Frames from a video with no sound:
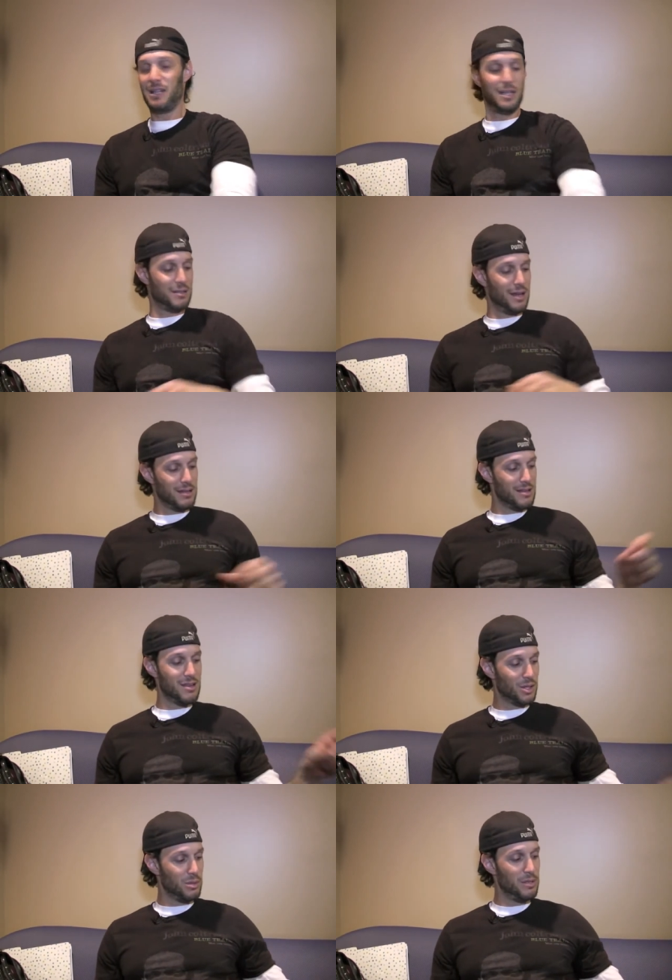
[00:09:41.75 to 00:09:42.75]
It's like
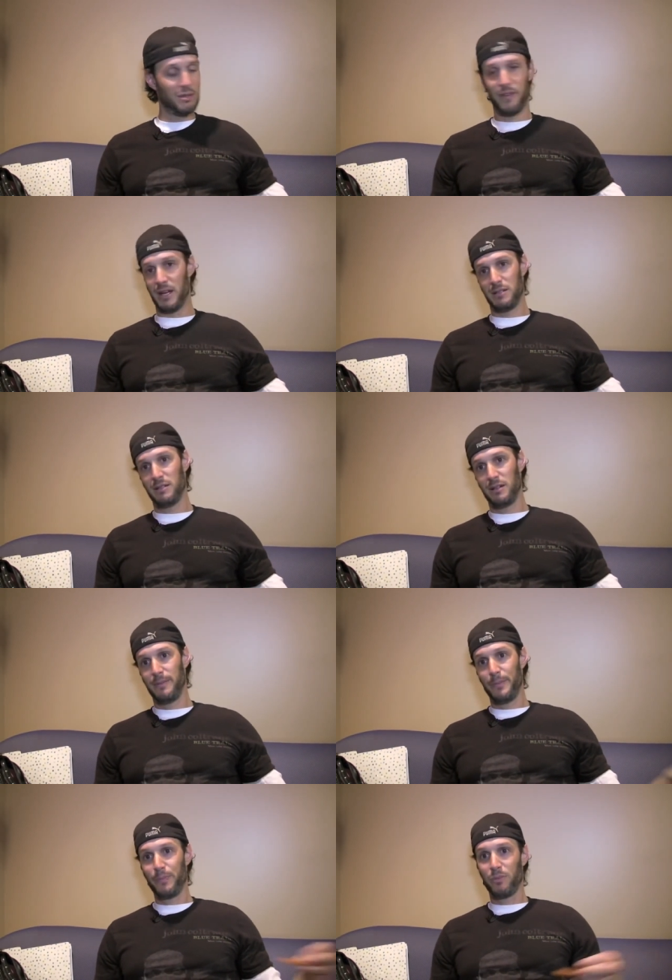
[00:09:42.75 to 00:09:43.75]
country music fans.
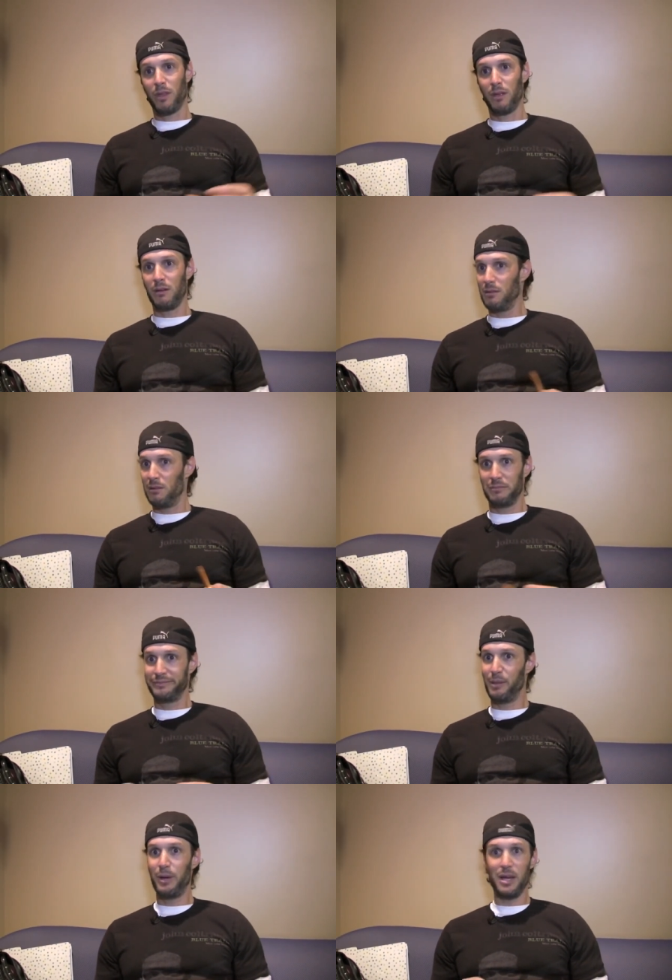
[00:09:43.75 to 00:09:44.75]

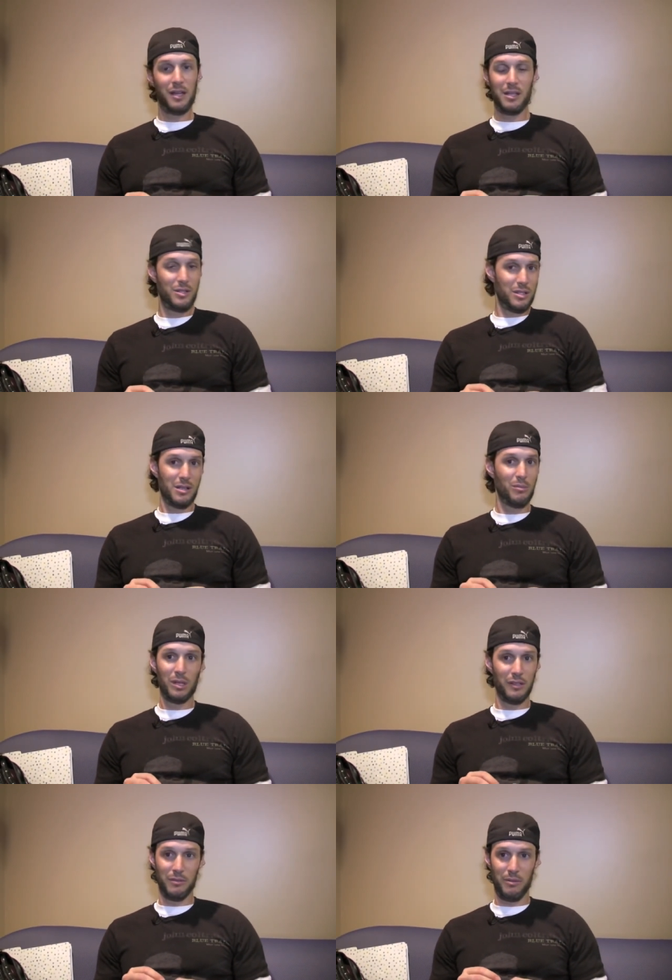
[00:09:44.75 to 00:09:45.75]
The best. It's just
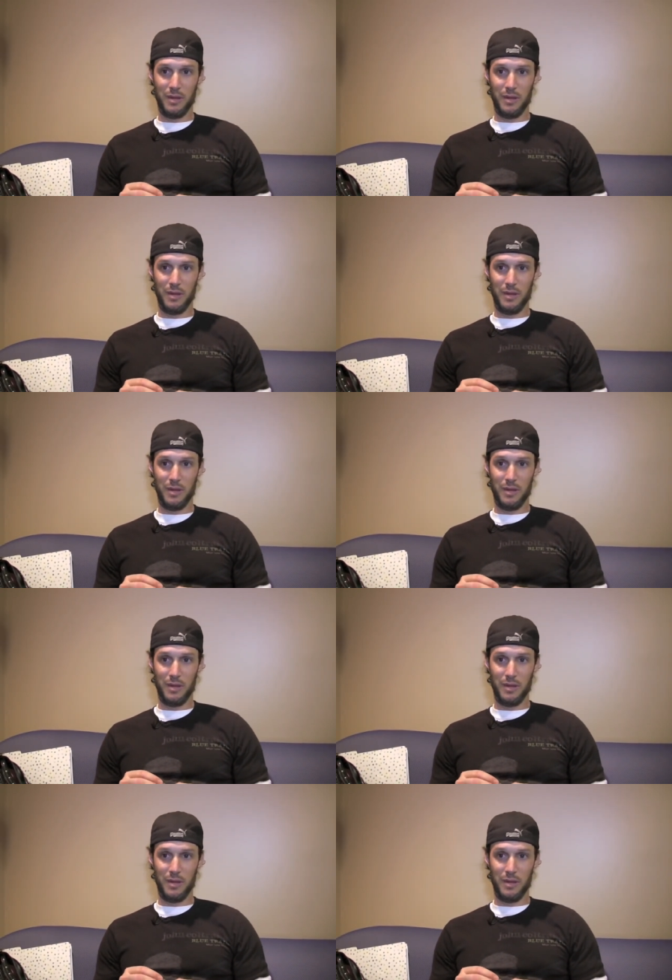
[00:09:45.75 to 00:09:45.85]
unbelievable